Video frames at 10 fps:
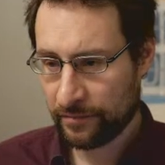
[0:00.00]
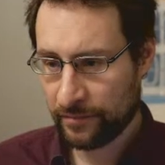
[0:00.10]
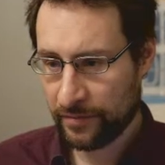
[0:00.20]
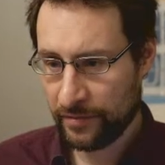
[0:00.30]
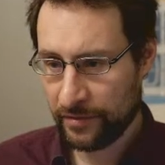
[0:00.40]

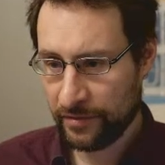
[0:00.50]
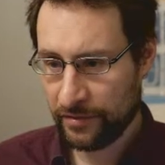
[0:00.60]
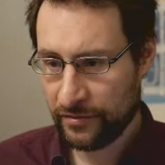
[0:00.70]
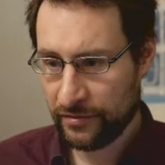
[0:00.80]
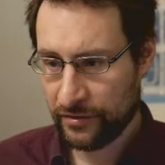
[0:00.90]

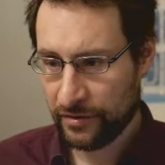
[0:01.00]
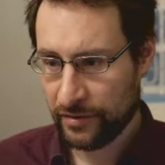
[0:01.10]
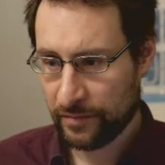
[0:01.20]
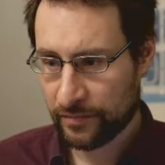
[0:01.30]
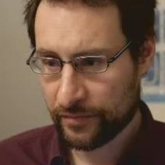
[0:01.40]

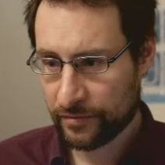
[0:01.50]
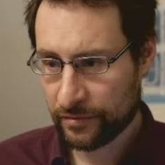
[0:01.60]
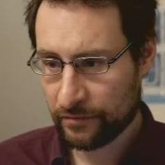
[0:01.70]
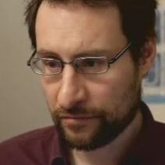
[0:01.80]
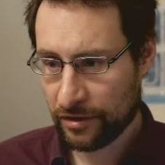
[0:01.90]
PG
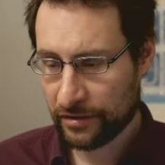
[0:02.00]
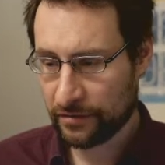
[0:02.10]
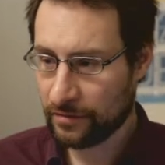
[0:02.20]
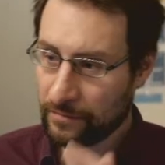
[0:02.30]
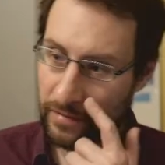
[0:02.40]
prod write
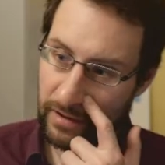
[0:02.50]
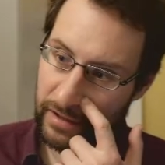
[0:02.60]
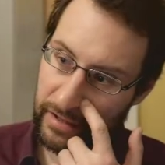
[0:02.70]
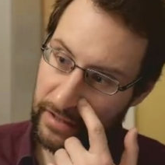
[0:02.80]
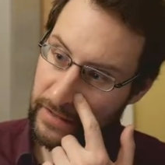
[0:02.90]

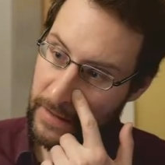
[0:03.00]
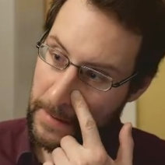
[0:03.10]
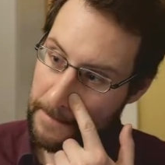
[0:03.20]
combine.